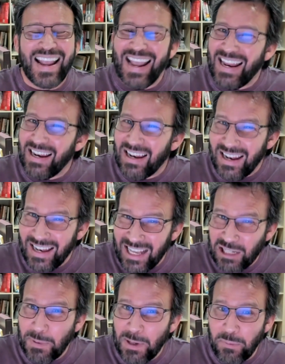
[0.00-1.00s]
And
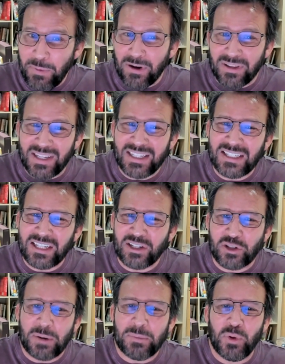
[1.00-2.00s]
let's be real, this
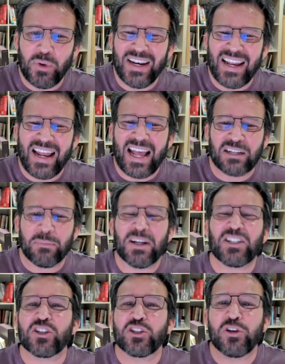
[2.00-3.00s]
isn't Trump doing it as
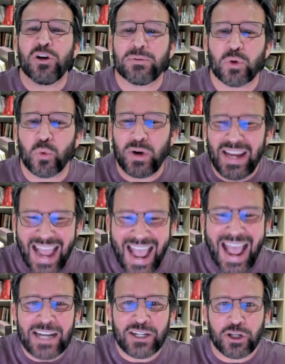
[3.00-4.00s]
much as Trump's
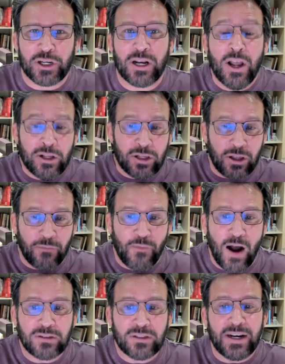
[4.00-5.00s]
reaction to the
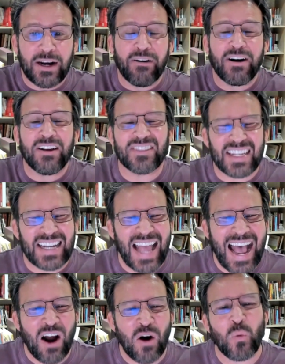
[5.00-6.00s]
false narratives and
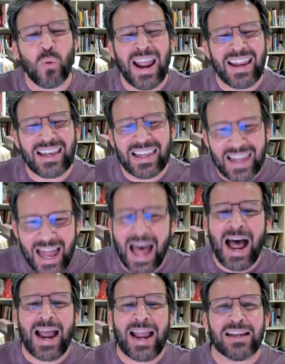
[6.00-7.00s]
outright
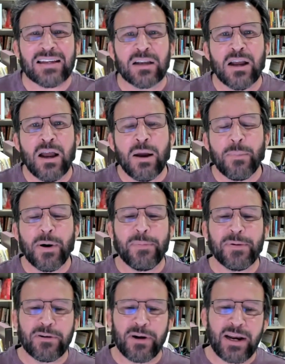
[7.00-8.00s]
lies
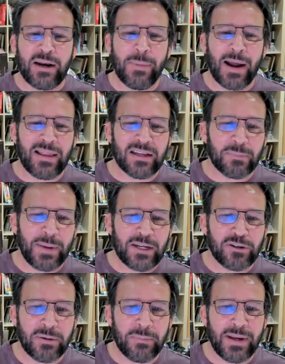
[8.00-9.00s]
perpetrated by this
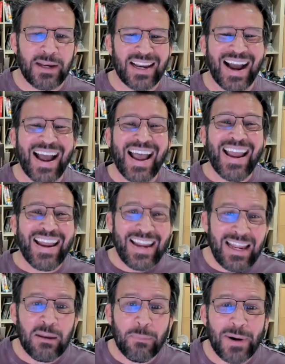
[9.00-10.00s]
mainstream media
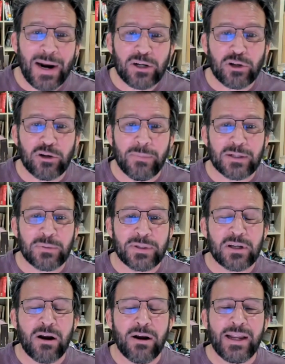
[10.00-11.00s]
in the press room, as we
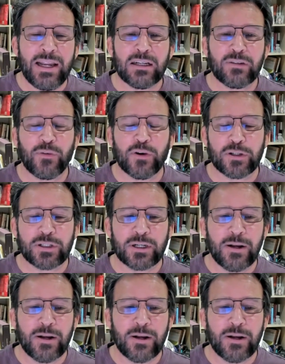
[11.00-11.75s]
saw in his first